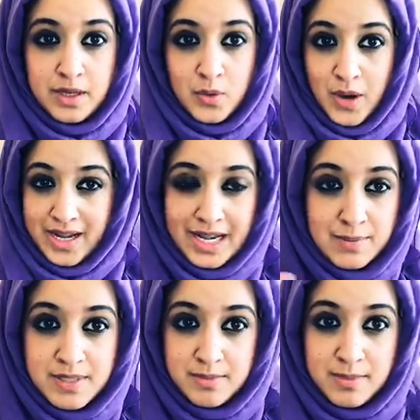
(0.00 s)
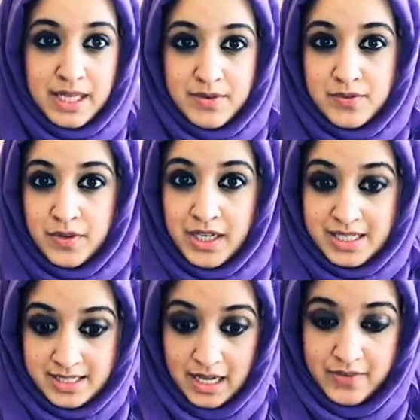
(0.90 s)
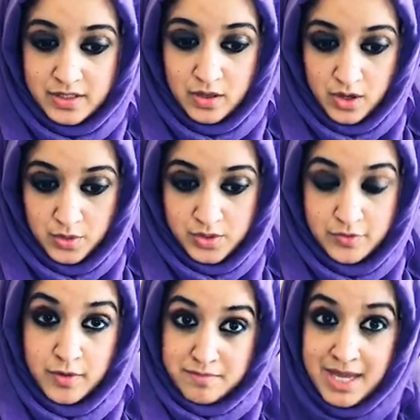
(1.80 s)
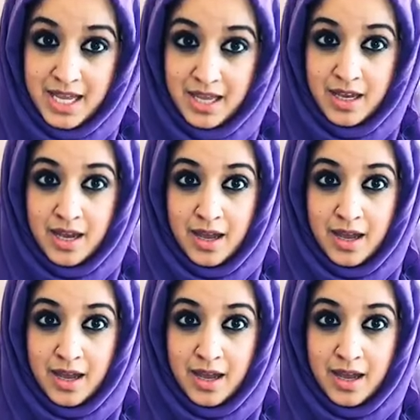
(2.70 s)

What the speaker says: or any limiting beliefs for yourself as a coach, for me.